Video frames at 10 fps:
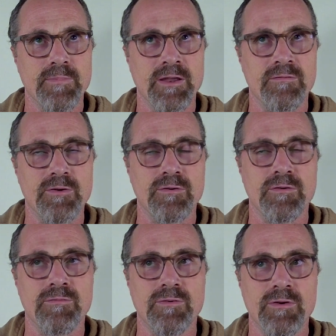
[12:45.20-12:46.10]
Many of you
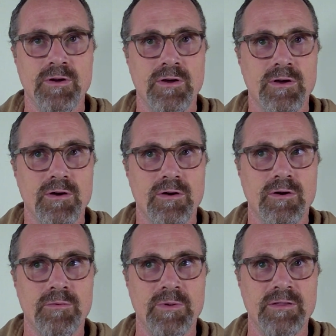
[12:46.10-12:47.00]
have
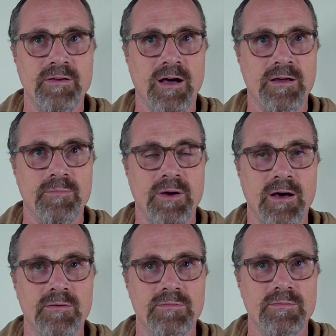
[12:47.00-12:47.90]
heard me talk
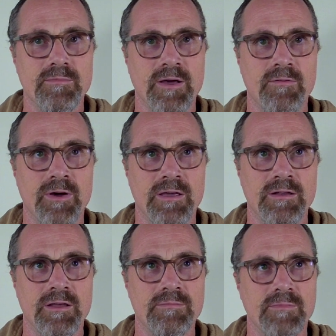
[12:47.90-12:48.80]
about my
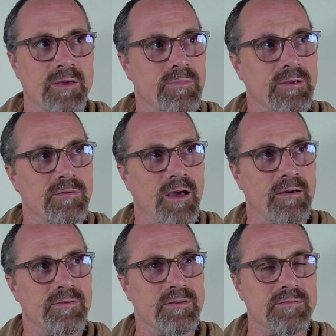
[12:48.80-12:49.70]
awakening. Maybe you
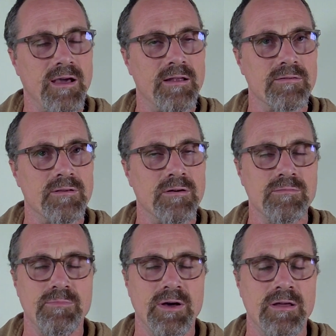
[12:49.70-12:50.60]
haven't. I don't
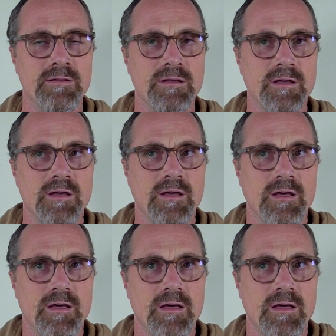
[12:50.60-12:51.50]
know. But
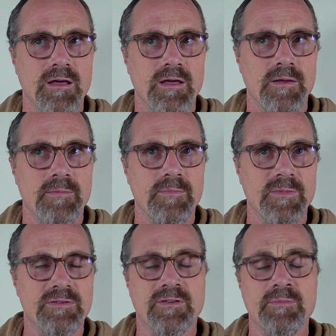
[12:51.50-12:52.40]

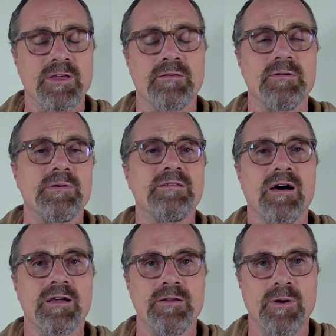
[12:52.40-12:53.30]
it's something I'm going to be
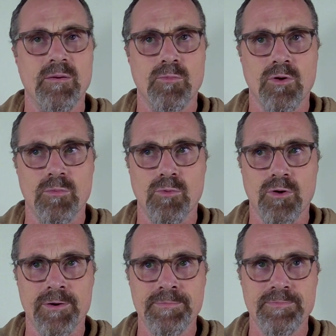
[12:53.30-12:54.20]
talking about more and
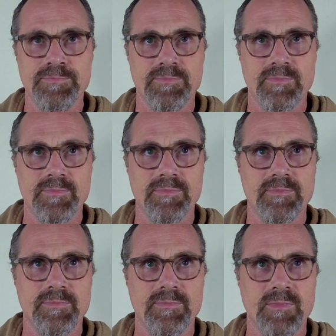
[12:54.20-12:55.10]
more.
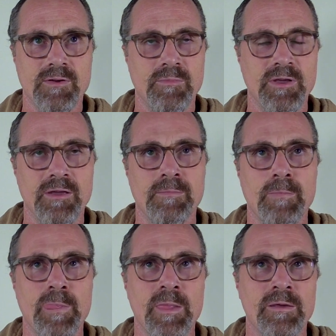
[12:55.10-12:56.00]
I'm going to be
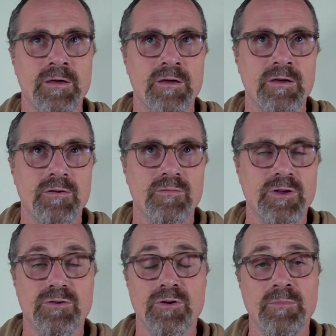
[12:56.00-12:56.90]

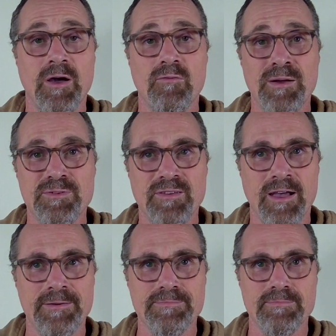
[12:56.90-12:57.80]
redoing my
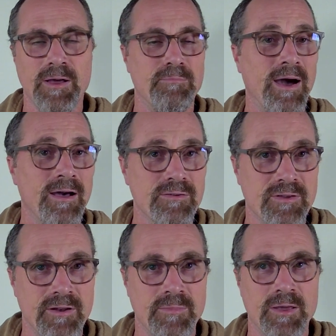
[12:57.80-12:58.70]
website. My bio
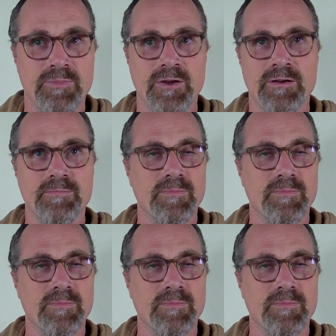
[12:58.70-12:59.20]
is going to be up there.